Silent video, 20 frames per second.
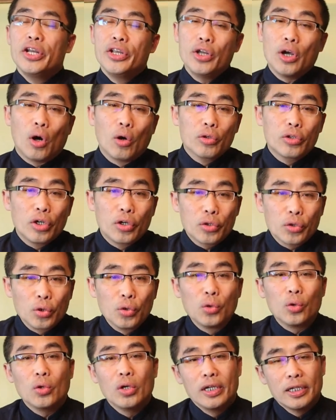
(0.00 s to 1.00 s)
in order
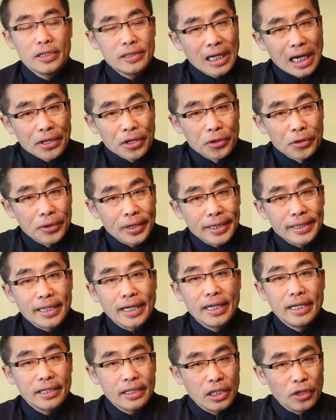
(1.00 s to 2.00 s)
to
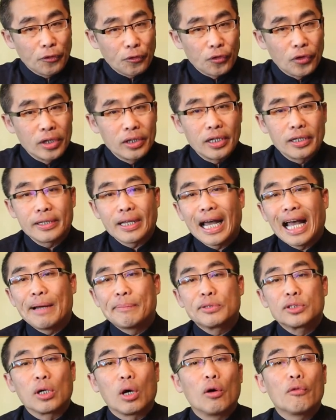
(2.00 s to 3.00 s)
generate different
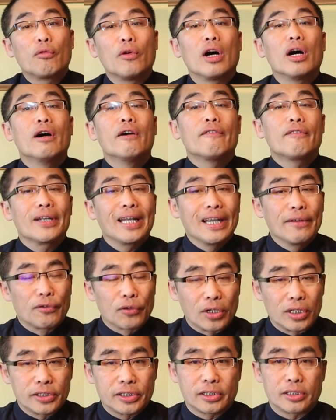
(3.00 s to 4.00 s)
types of
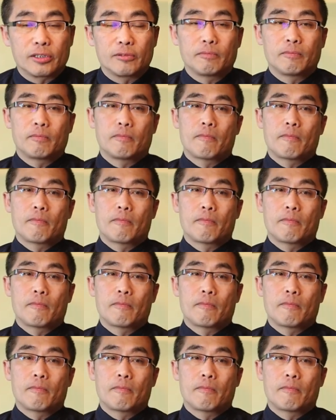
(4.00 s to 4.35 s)
flavors.